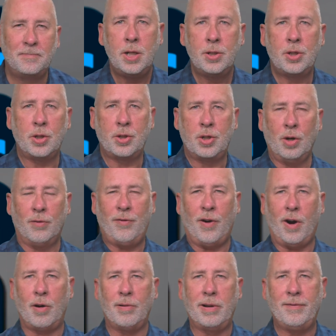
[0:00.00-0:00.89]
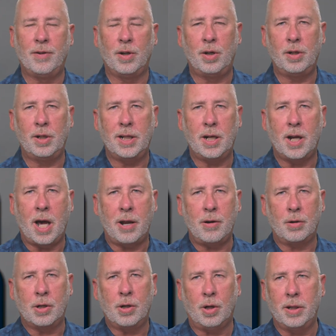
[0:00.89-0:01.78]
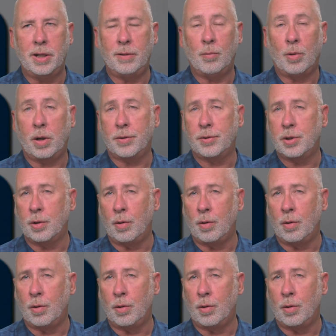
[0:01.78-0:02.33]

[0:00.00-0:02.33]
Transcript: So, so far we've learned that auto autoculling works